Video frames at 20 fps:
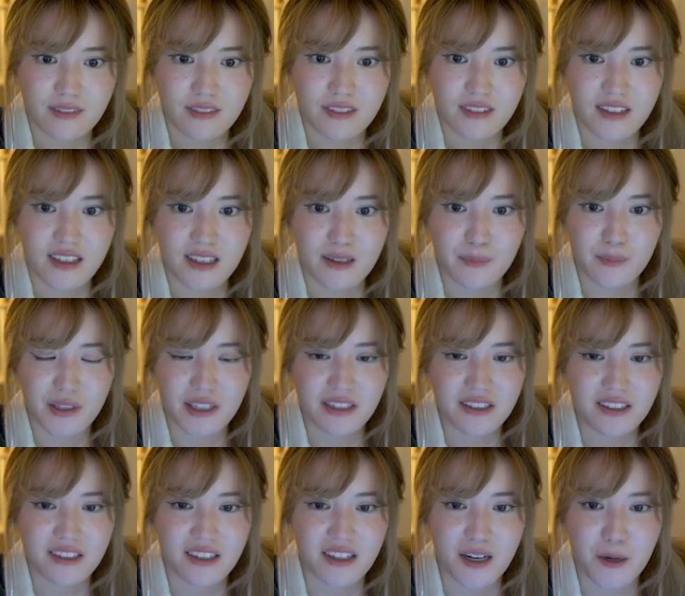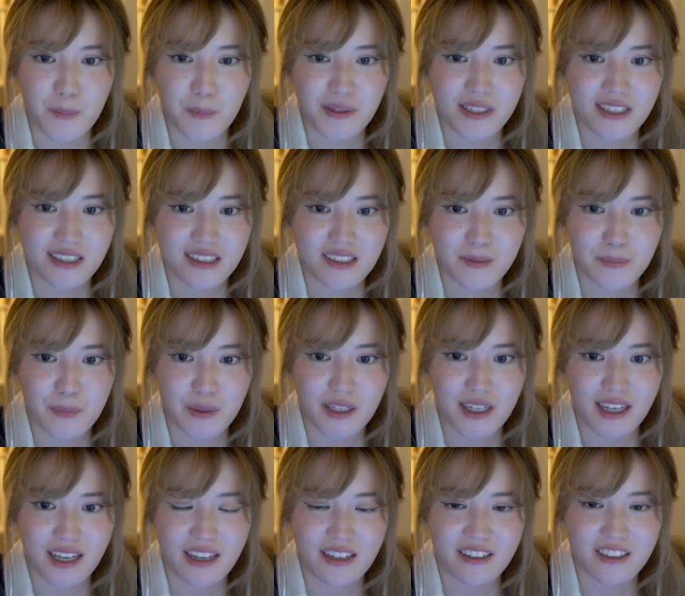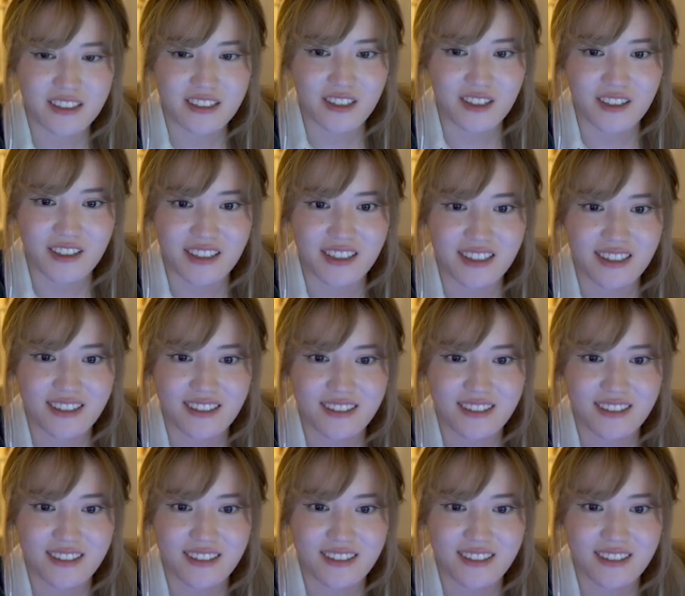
Yeah, being a competent communicator is hard.